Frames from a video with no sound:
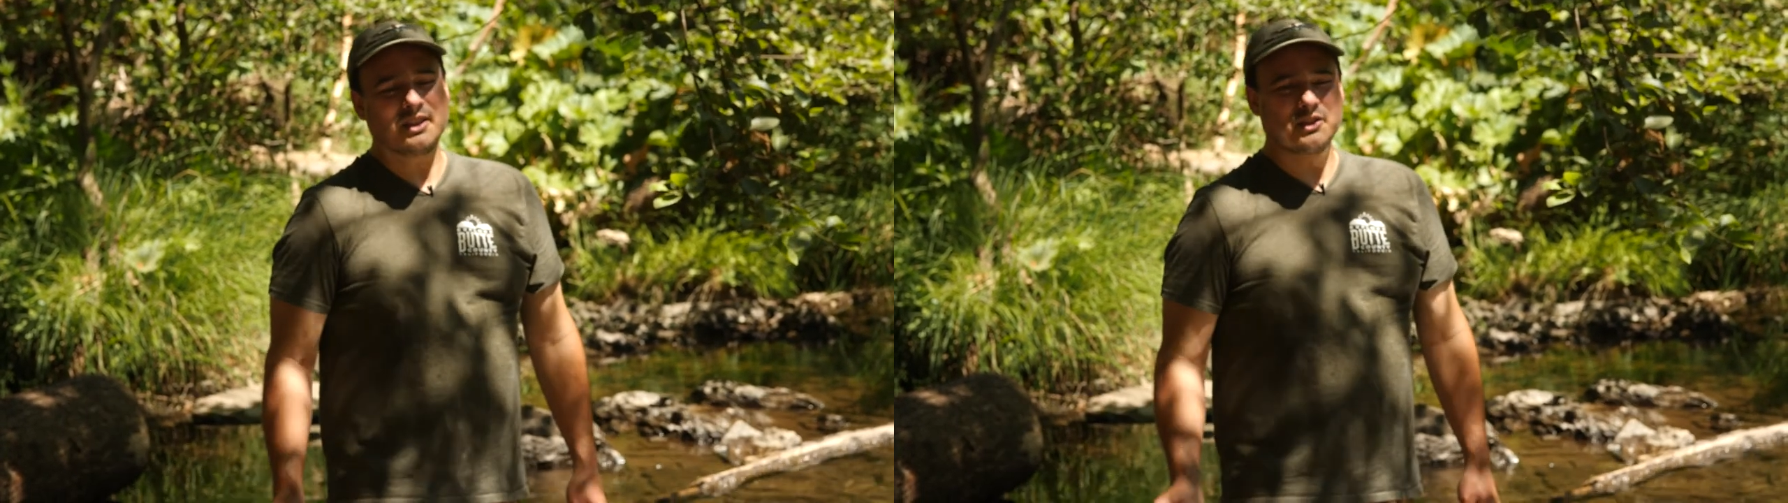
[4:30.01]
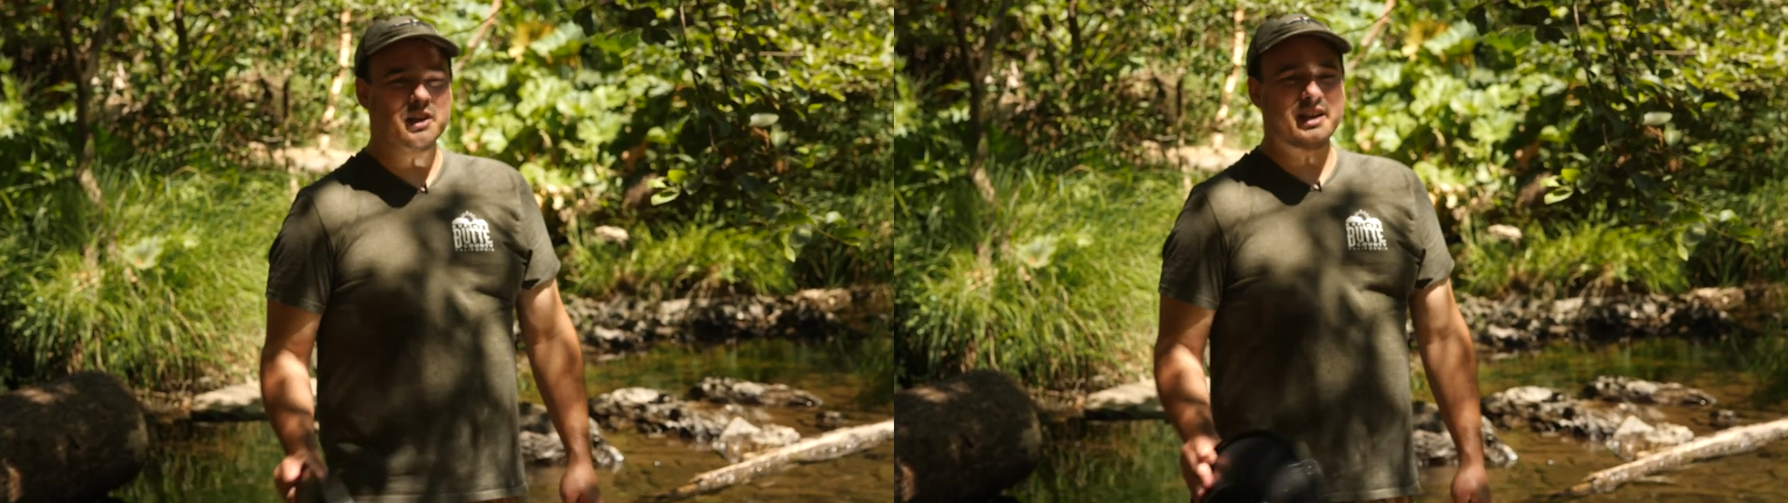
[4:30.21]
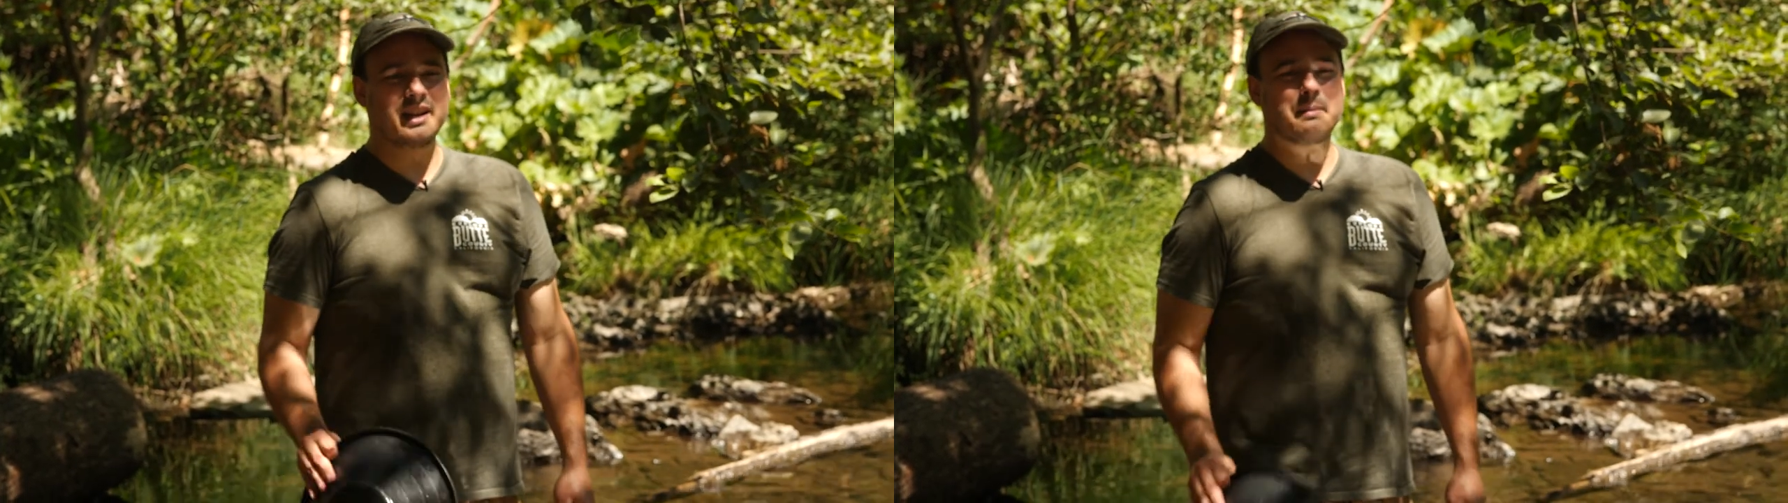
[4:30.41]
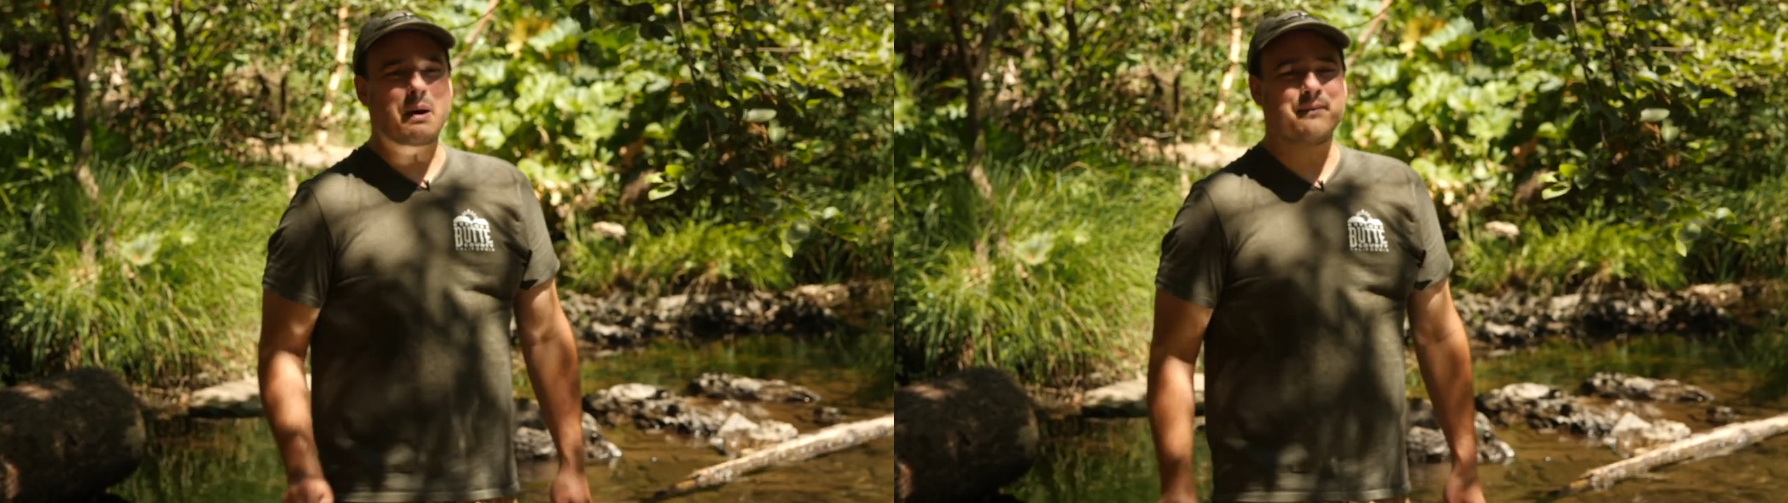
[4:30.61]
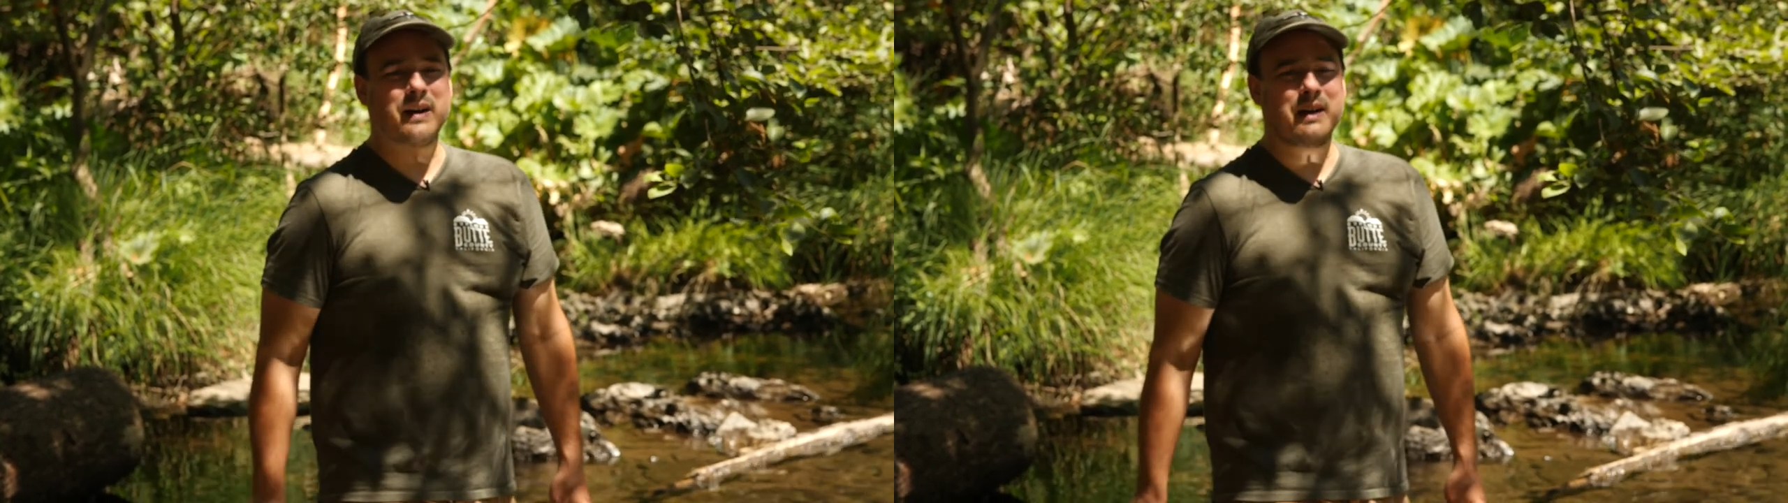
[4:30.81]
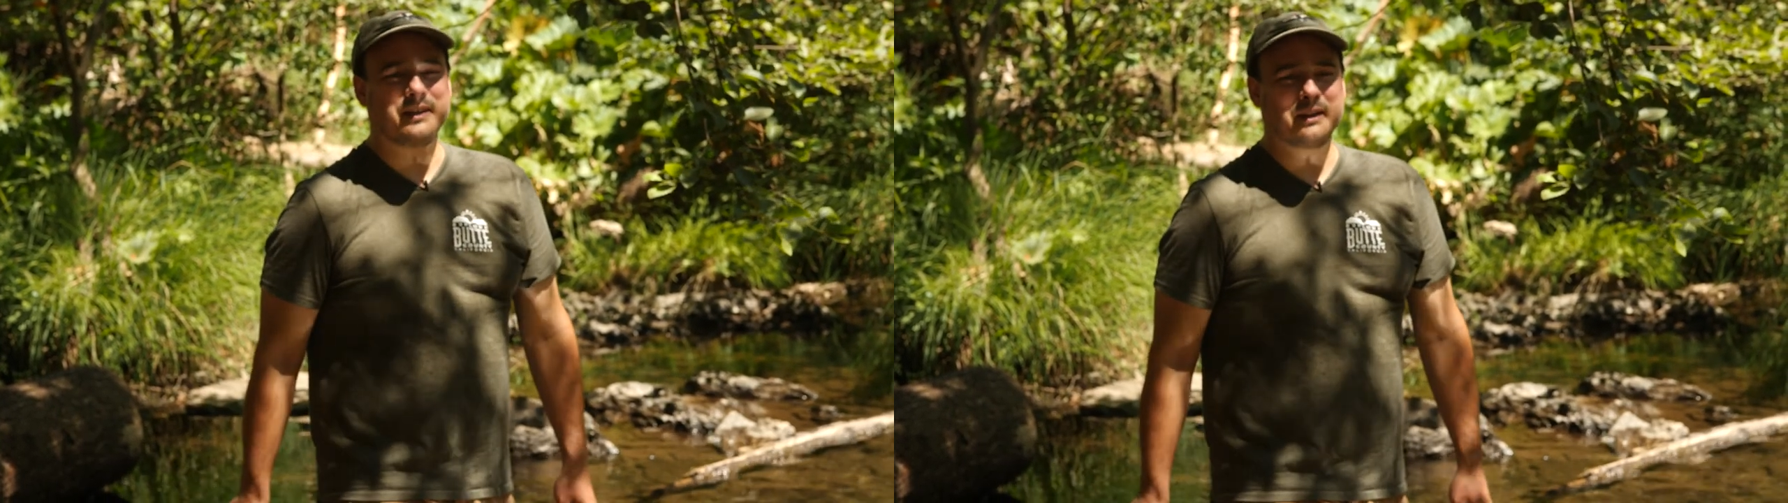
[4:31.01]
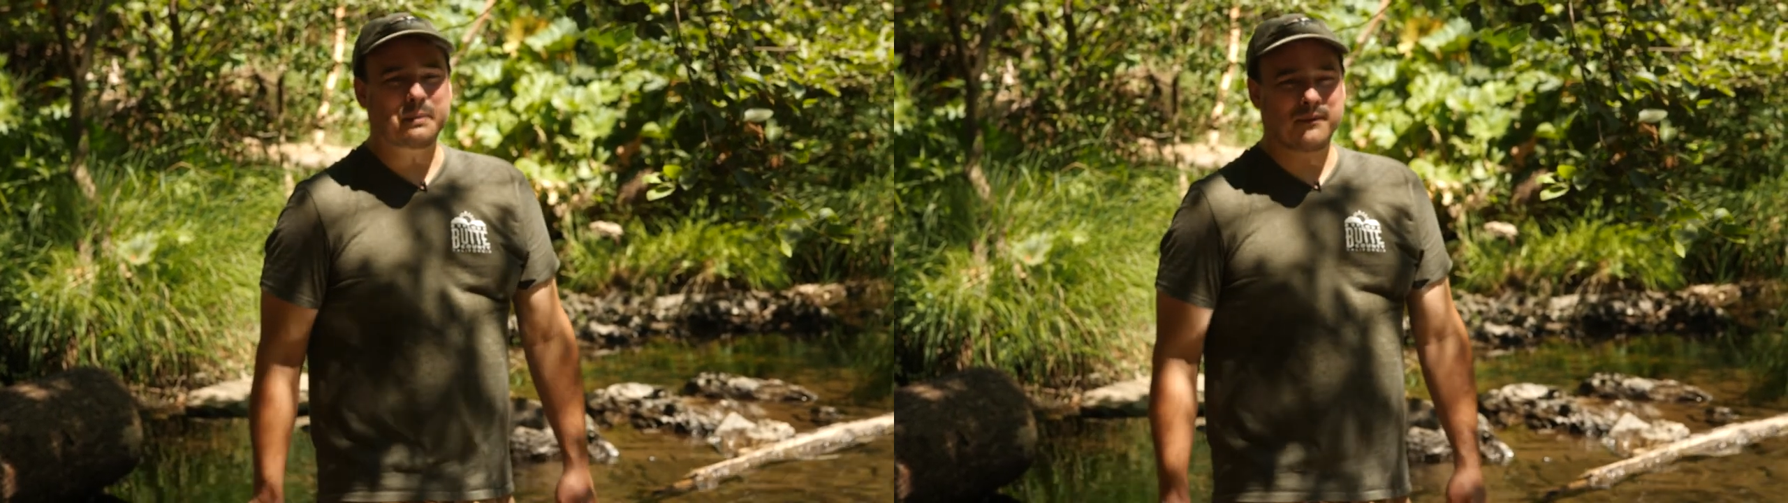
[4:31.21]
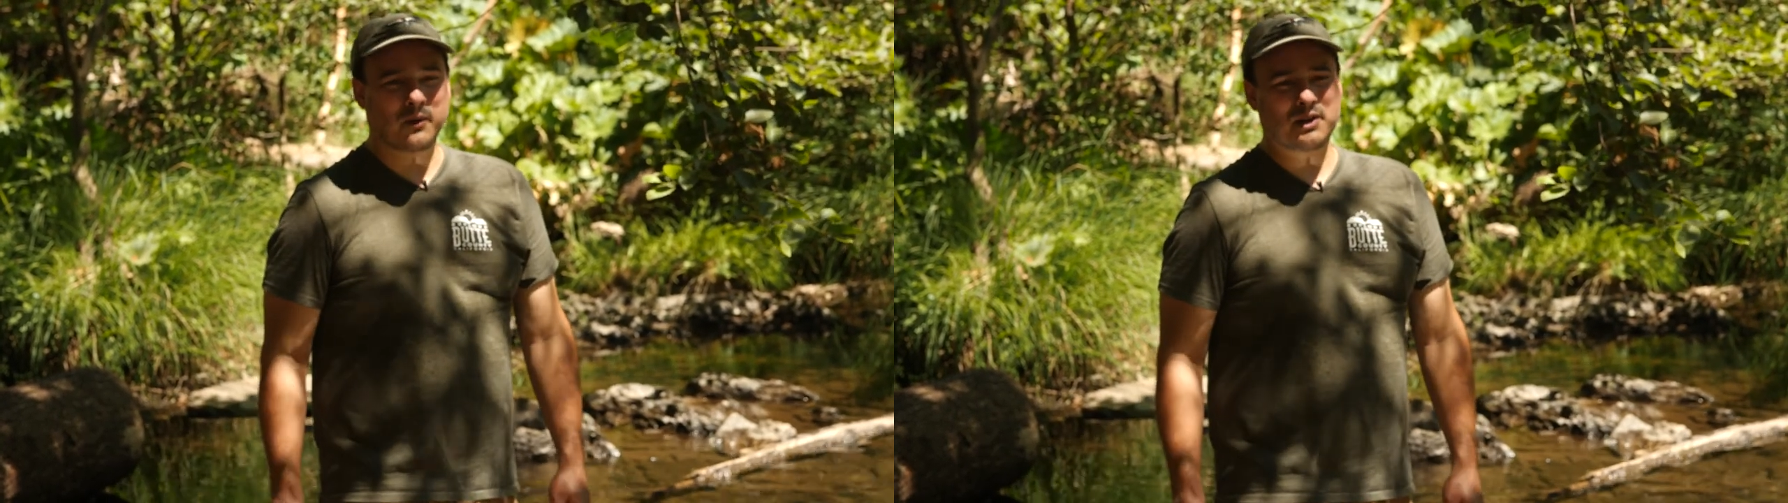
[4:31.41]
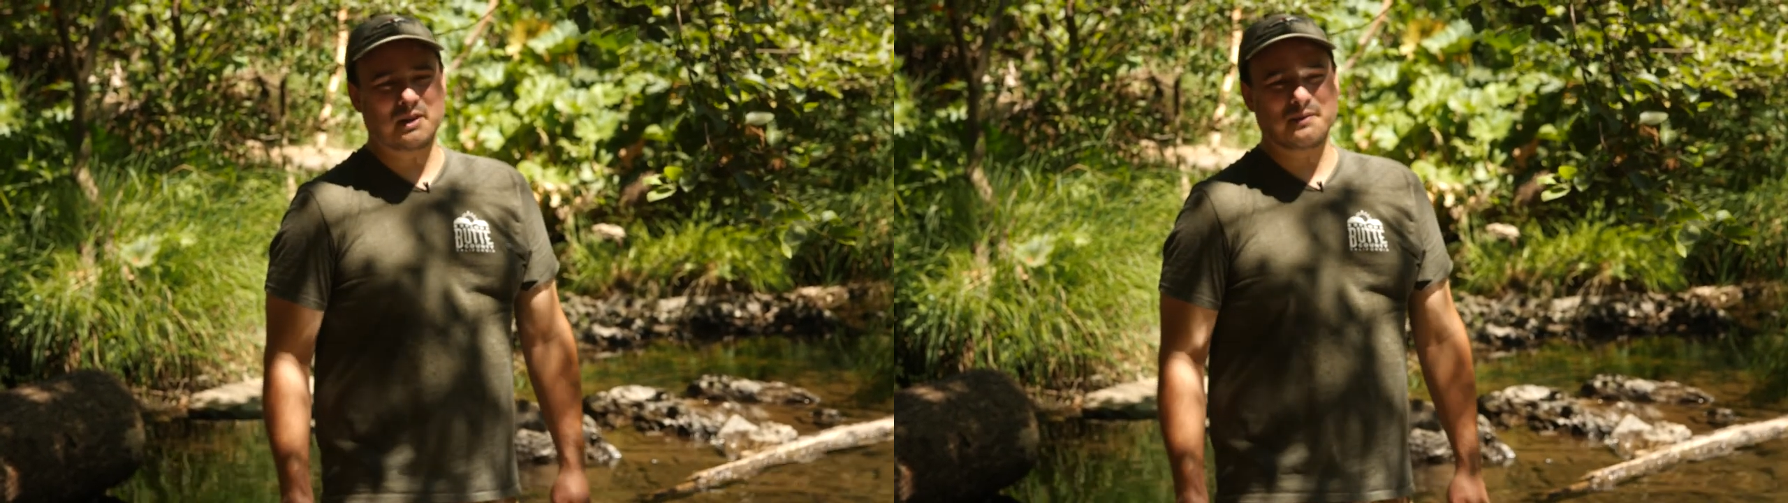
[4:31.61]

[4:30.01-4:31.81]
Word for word: turn it in about five days before your